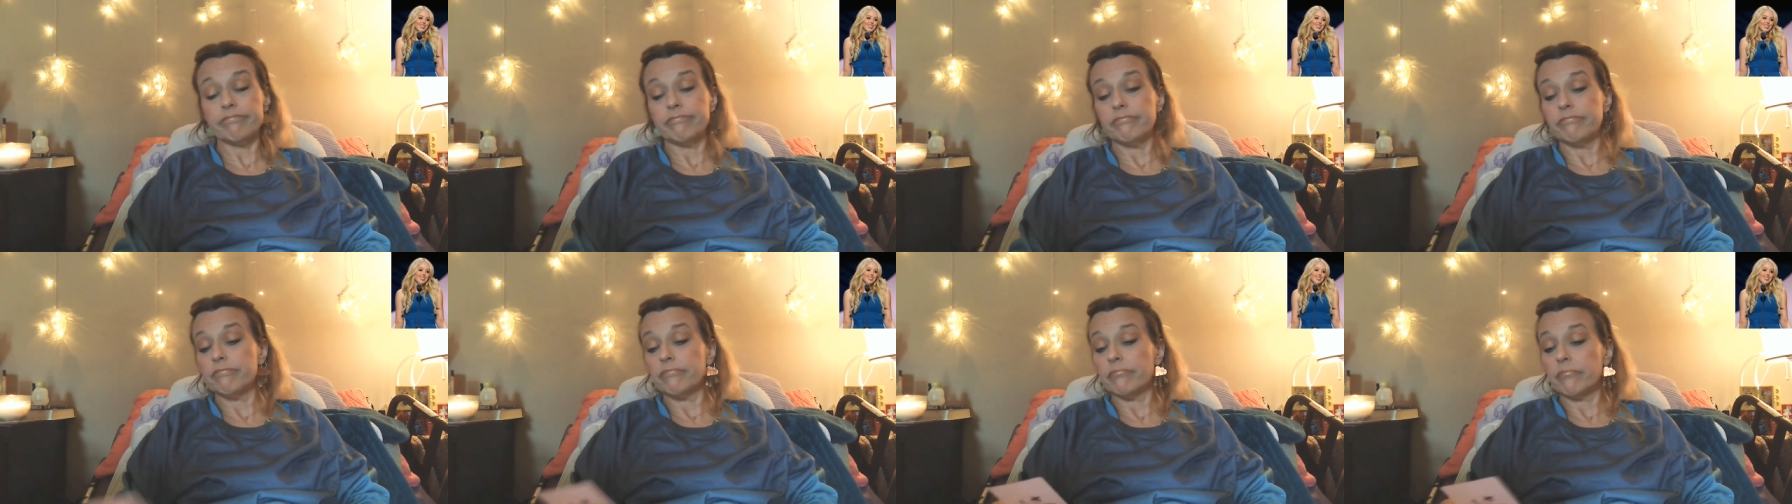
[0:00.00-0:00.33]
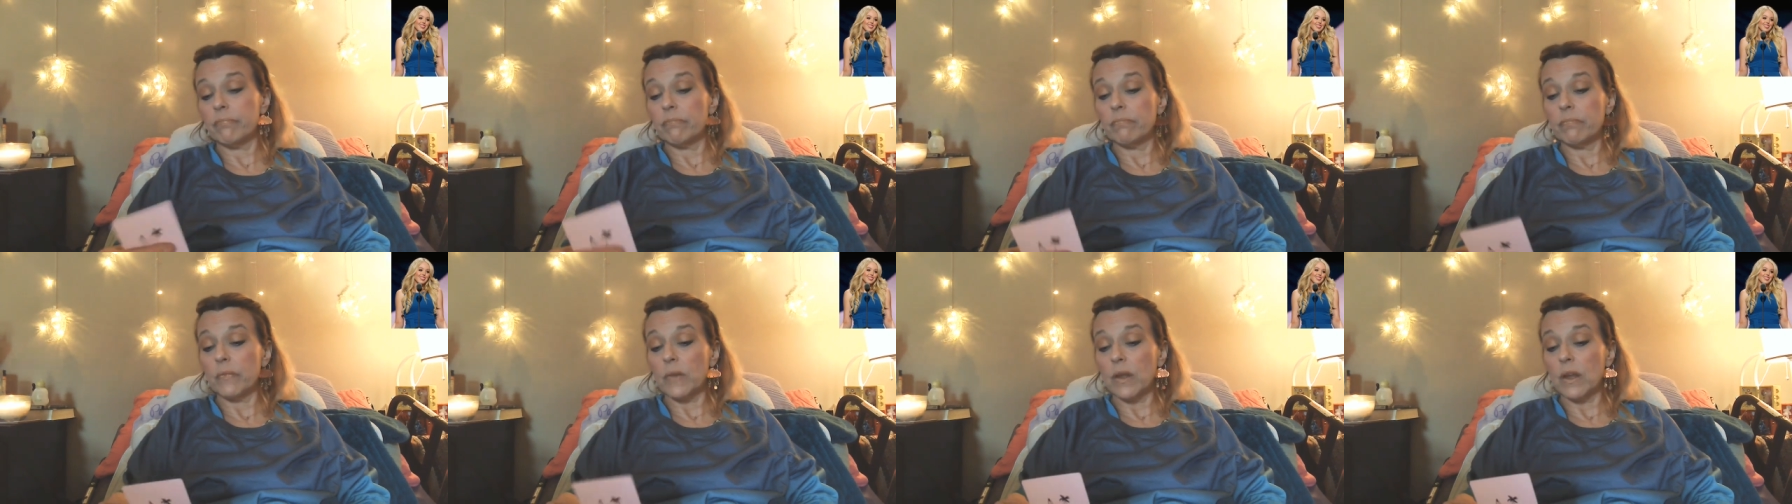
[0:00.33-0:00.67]

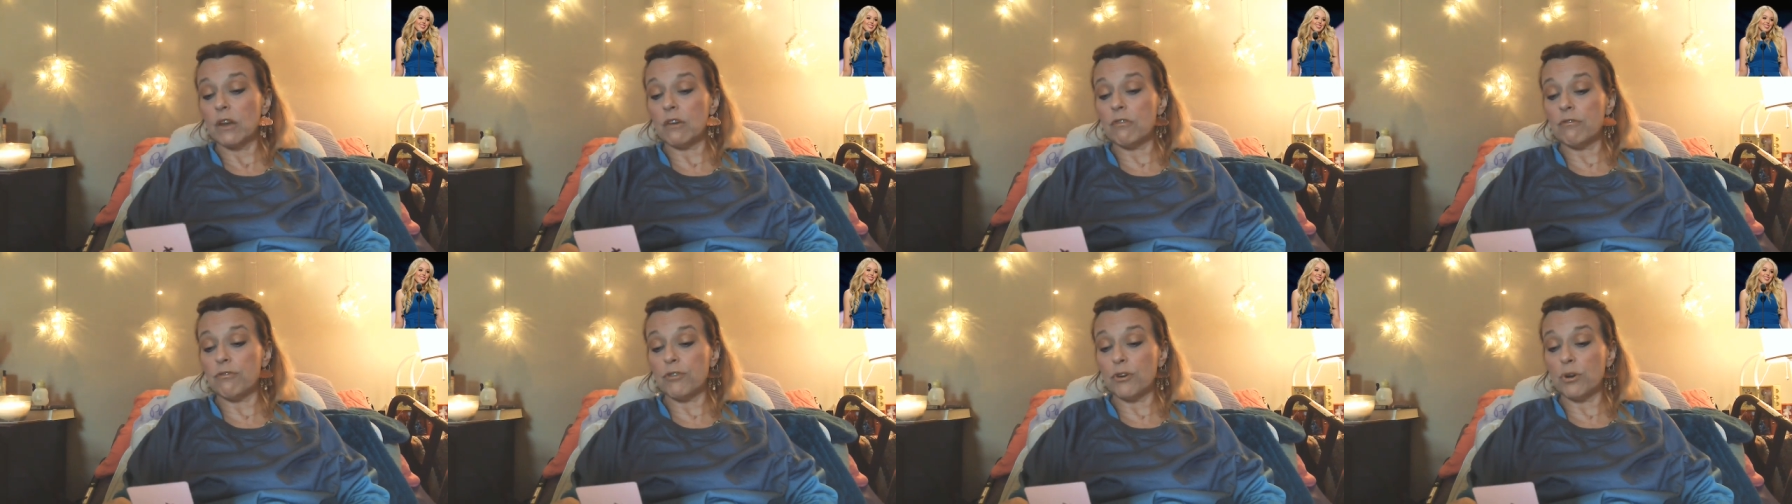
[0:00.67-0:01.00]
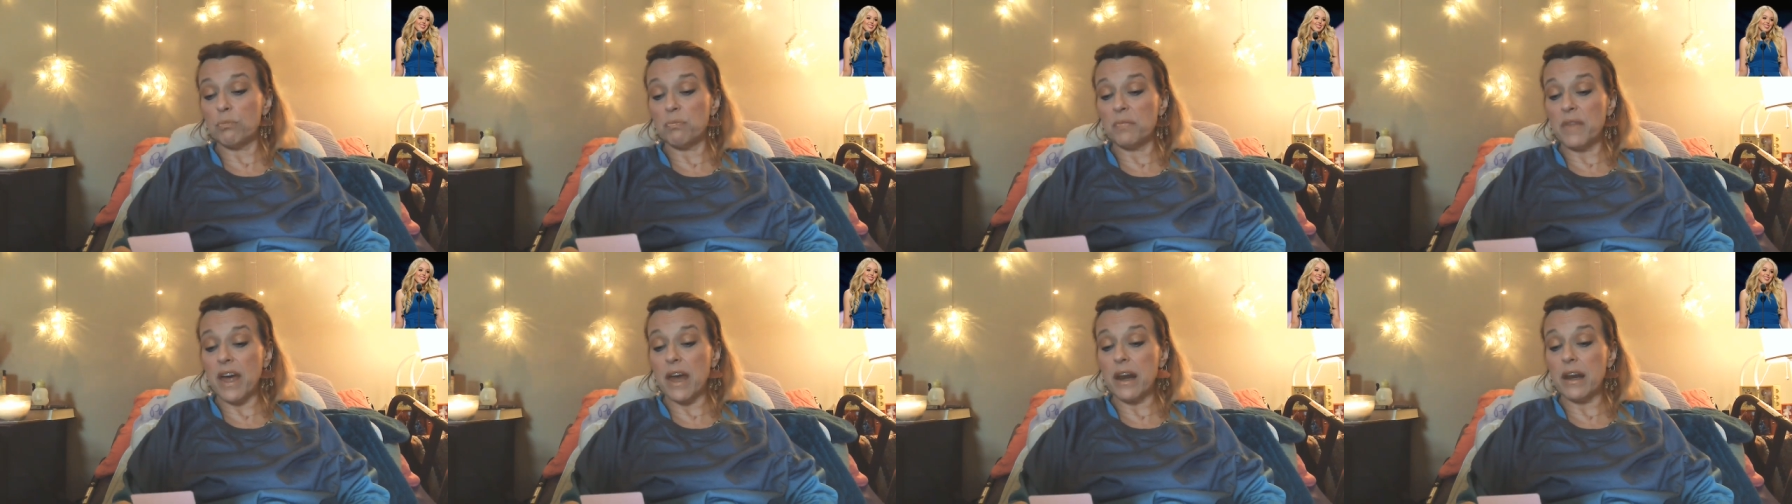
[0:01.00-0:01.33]
confirmed that
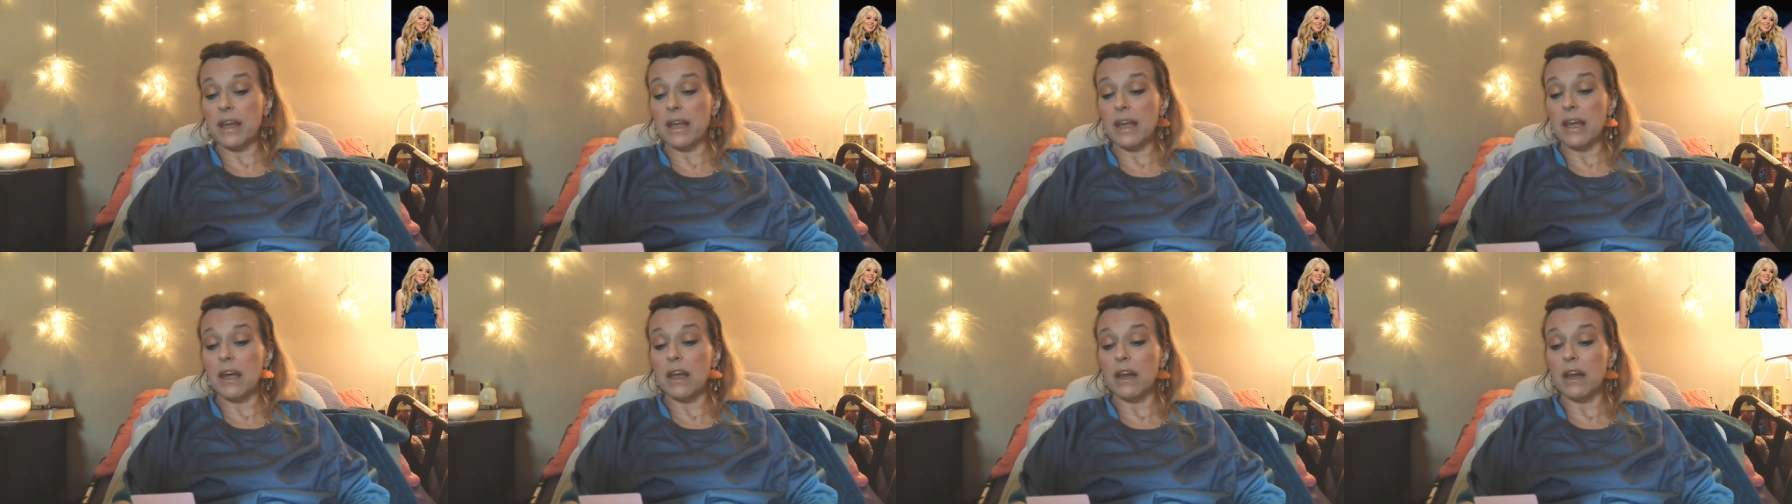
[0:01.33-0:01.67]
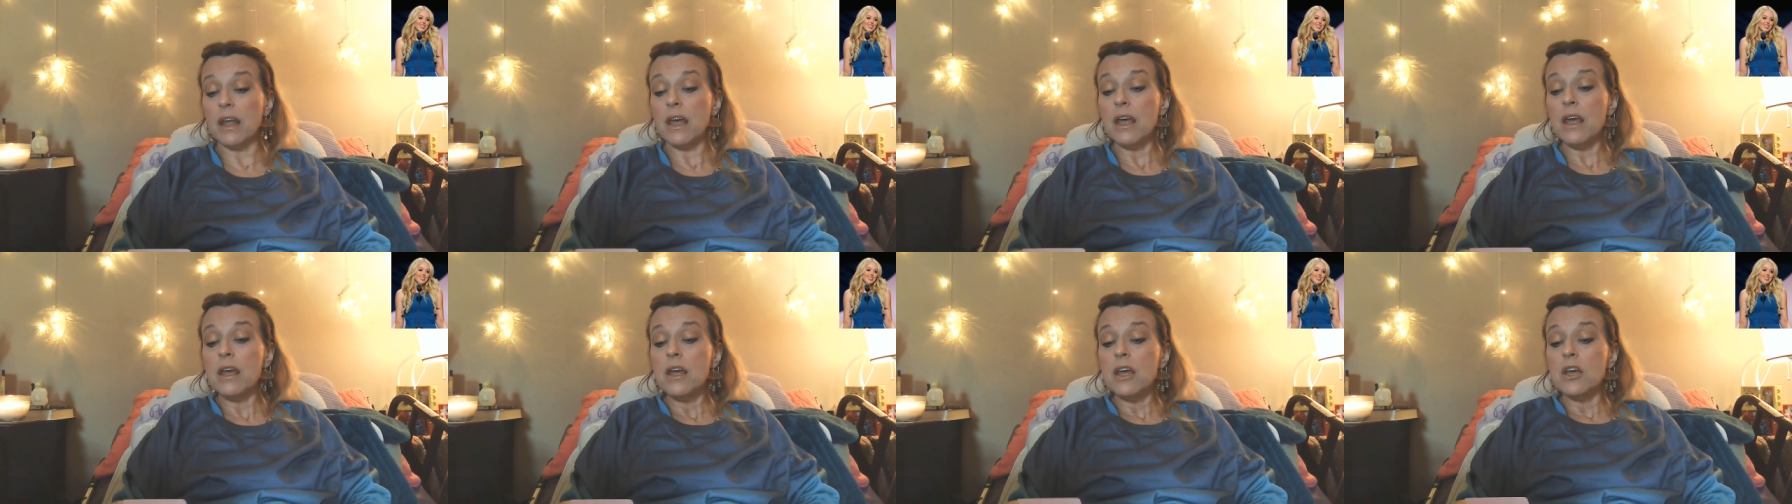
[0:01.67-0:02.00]
again.
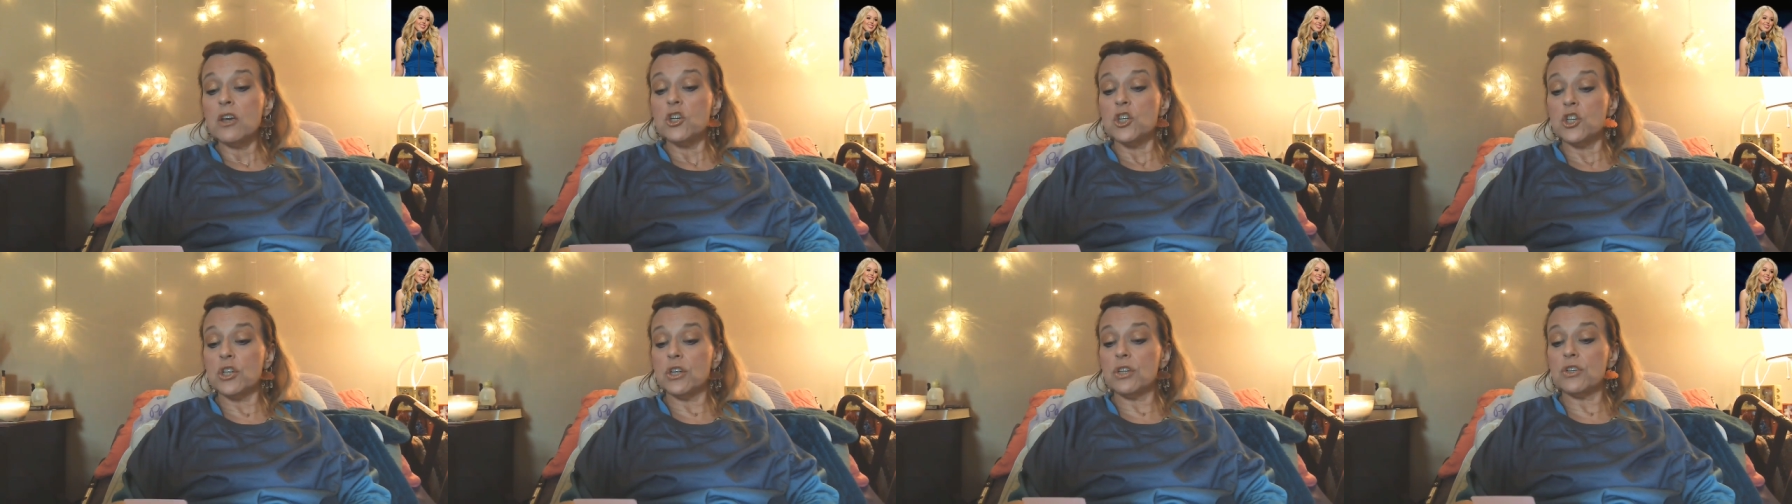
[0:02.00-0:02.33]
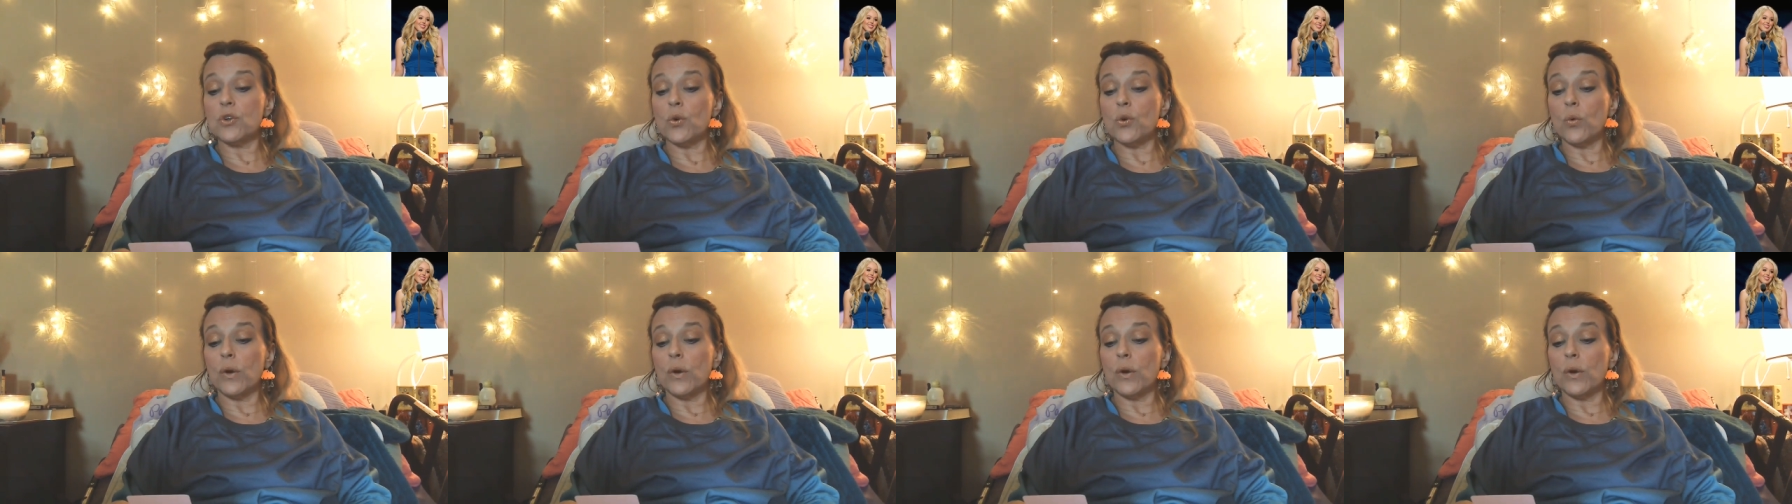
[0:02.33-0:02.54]
She's going